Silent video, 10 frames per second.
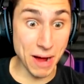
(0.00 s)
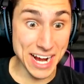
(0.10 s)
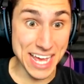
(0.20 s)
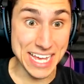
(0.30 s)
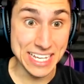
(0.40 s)

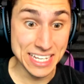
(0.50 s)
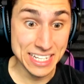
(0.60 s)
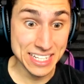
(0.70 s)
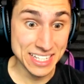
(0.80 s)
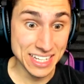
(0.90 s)
money.
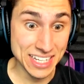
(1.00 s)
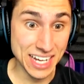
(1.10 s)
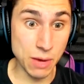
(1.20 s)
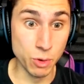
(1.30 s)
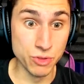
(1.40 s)

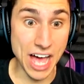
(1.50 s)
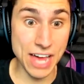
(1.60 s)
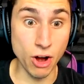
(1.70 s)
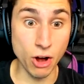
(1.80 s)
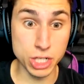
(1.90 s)
I will
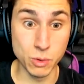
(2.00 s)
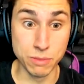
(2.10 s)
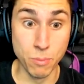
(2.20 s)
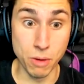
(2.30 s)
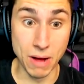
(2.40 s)
not argue
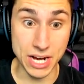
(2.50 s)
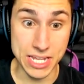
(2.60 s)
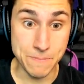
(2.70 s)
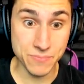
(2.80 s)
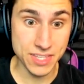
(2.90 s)
with more money.